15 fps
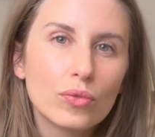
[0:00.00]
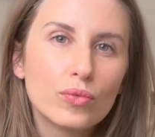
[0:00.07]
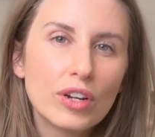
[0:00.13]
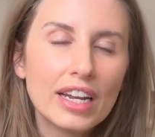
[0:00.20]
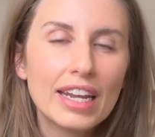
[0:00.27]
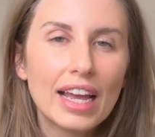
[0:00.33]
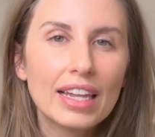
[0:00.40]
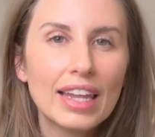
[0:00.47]

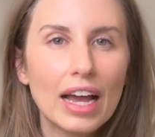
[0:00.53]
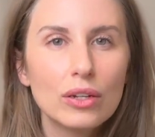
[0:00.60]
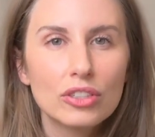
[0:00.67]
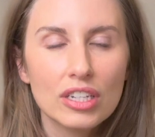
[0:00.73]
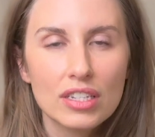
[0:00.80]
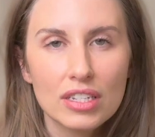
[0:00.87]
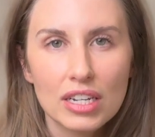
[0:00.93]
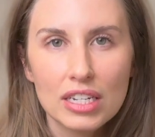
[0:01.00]
really allows
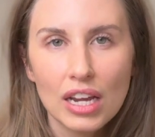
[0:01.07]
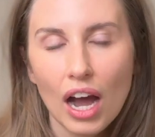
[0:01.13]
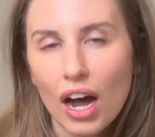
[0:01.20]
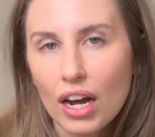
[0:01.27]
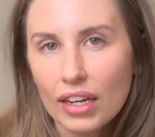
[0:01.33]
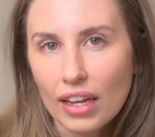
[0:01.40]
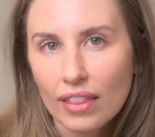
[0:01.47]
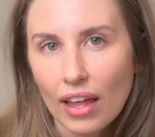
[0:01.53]
us to
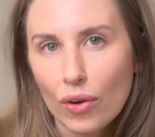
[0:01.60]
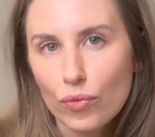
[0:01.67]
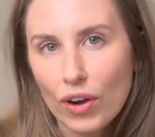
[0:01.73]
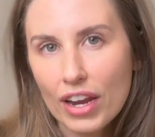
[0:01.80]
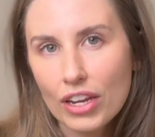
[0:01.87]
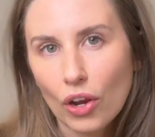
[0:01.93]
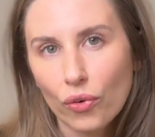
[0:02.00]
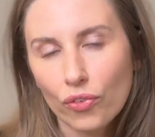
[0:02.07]
target that
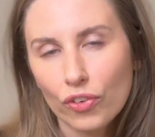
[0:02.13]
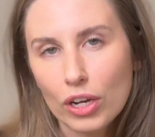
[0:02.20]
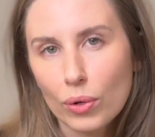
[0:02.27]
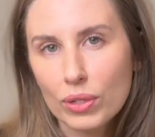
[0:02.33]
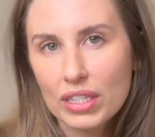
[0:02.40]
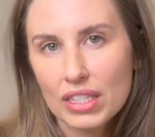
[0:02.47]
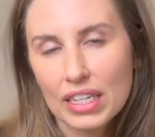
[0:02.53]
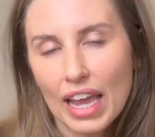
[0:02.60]

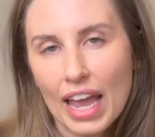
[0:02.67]
radiofrequency